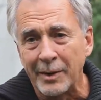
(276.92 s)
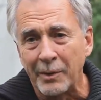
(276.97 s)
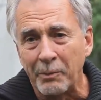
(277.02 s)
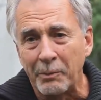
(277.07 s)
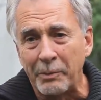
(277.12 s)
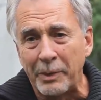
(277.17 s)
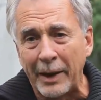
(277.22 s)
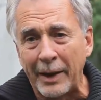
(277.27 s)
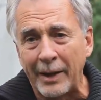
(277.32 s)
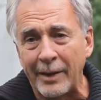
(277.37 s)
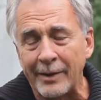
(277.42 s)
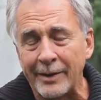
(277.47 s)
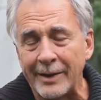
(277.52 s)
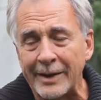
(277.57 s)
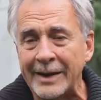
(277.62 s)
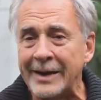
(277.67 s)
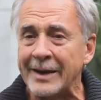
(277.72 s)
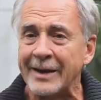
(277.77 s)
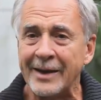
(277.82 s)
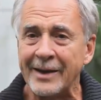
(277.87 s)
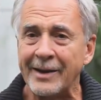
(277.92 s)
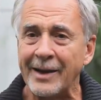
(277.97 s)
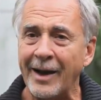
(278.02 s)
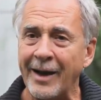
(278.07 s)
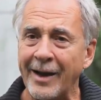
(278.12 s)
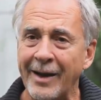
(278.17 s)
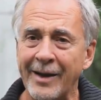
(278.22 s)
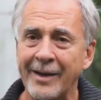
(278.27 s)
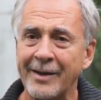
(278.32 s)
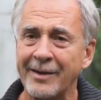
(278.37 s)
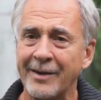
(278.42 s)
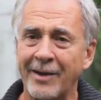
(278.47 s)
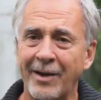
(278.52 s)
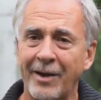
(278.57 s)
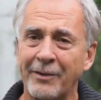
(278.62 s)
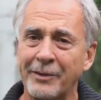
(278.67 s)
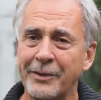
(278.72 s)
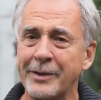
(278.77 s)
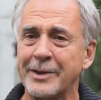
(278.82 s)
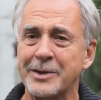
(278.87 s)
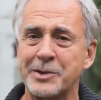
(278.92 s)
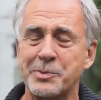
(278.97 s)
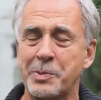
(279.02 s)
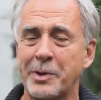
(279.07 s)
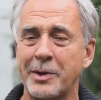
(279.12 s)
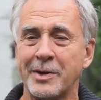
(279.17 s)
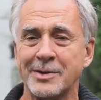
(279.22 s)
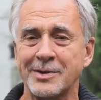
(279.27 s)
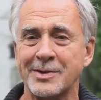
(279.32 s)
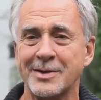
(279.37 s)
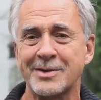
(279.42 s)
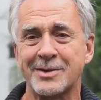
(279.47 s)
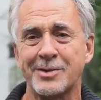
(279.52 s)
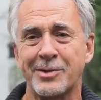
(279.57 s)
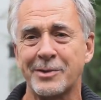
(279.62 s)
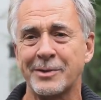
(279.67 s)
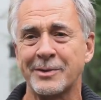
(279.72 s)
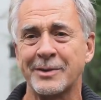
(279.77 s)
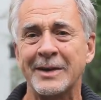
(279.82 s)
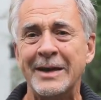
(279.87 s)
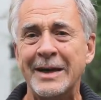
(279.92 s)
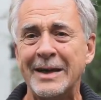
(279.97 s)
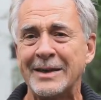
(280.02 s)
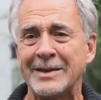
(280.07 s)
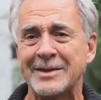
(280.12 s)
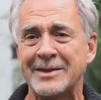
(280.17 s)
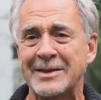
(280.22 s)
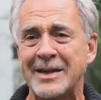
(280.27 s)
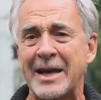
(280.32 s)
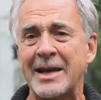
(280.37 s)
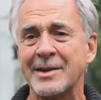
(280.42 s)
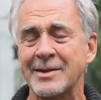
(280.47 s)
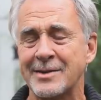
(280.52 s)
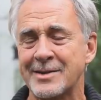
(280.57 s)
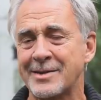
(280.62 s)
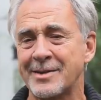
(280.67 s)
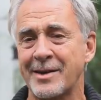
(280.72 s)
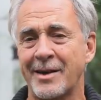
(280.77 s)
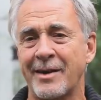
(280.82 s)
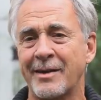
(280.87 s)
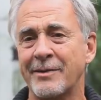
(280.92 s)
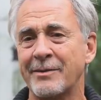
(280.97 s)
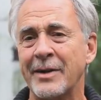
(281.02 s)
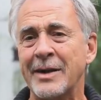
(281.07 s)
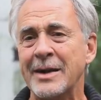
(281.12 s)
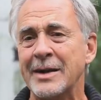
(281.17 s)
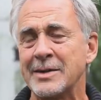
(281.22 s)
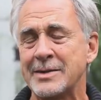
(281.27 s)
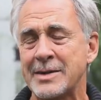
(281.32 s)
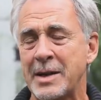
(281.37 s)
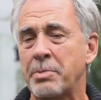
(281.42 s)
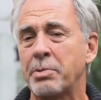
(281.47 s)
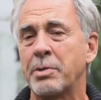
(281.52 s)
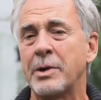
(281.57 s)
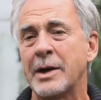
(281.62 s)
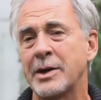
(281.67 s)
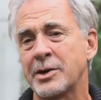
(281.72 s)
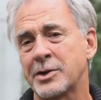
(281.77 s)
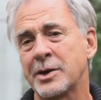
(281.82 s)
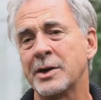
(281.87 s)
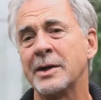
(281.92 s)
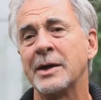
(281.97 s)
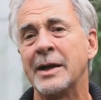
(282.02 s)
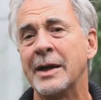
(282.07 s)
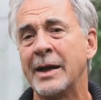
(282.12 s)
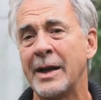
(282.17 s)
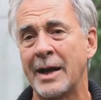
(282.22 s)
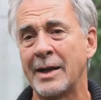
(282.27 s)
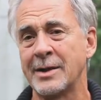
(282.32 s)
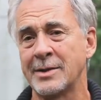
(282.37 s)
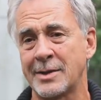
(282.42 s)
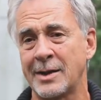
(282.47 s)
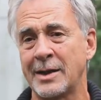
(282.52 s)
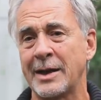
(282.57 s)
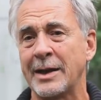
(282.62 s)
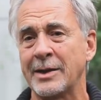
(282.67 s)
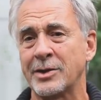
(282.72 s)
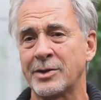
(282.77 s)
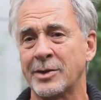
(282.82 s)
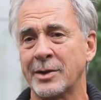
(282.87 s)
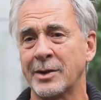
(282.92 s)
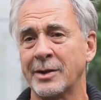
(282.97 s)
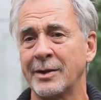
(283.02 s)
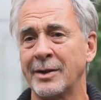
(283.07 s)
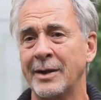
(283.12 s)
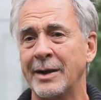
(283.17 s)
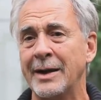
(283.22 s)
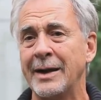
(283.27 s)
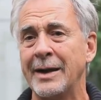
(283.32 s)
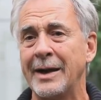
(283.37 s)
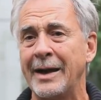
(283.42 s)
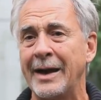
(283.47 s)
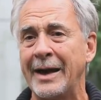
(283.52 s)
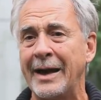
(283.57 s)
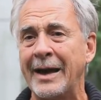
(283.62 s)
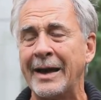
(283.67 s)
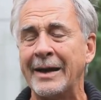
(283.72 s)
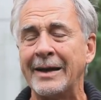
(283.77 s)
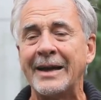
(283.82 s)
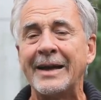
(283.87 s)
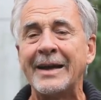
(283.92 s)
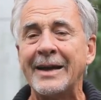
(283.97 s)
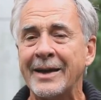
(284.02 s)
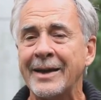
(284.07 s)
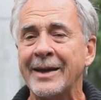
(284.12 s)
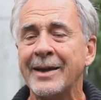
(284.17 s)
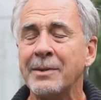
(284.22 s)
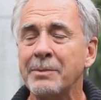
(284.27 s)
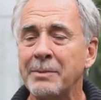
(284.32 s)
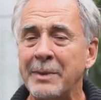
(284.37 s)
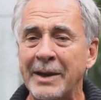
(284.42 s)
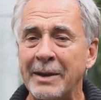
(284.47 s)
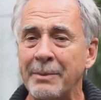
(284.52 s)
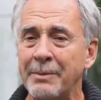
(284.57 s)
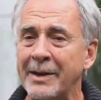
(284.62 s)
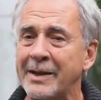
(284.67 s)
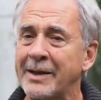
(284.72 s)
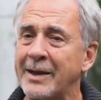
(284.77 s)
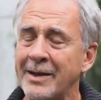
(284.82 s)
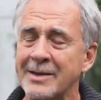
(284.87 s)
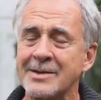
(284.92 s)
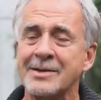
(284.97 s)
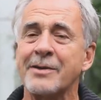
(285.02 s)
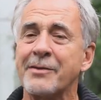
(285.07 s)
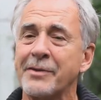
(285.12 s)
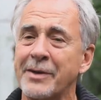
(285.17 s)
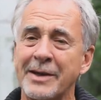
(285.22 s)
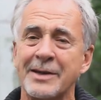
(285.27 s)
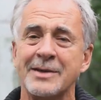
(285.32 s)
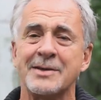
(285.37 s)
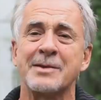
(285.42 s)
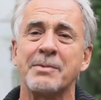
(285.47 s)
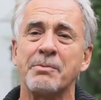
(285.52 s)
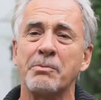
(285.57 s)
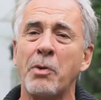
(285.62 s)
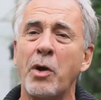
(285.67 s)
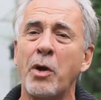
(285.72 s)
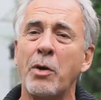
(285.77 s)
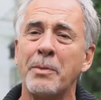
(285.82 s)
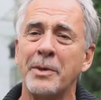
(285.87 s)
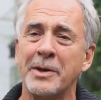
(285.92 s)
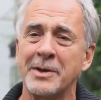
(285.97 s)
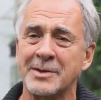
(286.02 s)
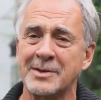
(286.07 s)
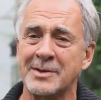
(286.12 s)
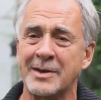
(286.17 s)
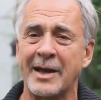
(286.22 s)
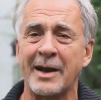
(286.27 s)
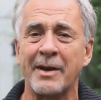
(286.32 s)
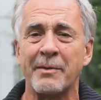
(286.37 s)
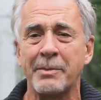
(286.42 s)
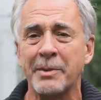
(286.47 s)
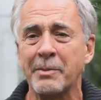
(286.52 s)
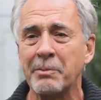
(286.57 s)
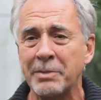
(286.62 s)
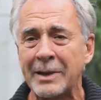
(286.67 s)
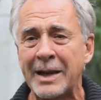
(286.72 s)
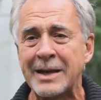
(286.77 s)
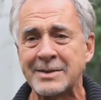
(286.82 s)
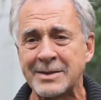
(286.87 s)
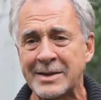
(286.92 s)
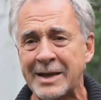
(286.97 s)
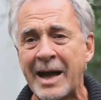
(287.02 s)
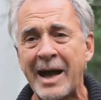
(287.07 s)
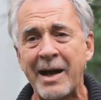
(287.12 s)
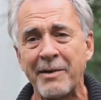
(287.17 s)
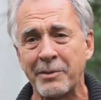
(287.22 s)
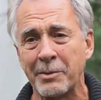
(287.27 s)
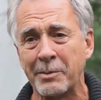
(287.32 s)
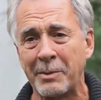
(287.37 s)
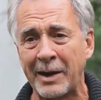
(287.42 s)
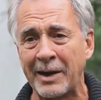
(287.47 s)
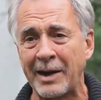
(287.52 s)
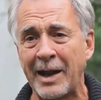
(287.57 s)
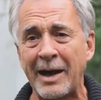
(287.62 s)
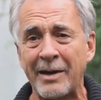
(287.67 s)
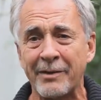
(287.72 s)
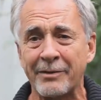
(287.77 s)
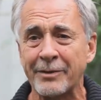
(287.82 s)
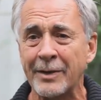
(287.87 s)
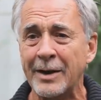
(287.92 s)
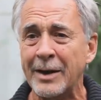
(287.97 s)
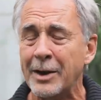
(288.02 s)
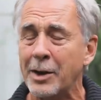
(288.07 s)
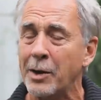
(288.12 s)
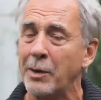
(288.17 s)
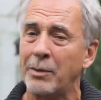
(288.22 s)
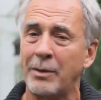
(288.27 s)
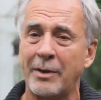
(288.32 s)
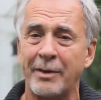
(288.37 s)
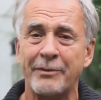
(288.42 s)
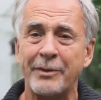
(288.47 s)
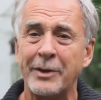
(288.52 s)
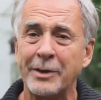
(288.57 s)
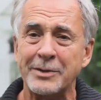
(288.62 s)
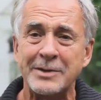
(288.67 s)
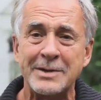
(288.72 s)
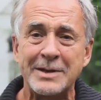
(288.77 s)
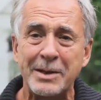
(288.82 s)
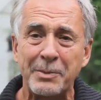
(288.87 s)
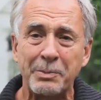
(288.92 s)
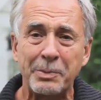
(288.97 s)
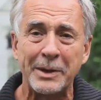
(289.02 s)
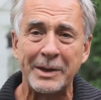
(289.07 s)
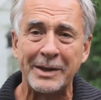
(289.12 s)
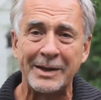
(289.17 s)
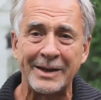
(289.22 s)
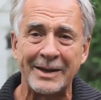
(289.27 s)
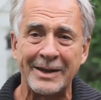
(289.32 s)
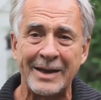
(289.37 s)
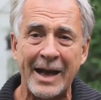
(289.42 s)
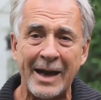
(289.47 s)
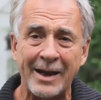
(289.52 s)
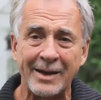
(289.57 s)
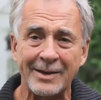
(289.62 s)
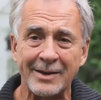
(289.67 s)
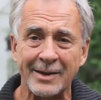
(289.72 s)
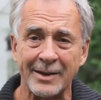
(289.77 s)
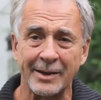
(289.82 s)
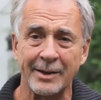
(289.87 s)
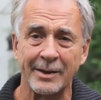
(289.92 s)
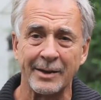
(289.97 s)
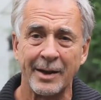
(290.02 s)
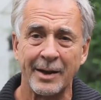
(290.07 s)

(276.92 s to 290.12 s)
But in it, I often experience a certain sense of separation and isolation. And in me, because of these moments that I've been blessed to have in my life where I felt deeply connected,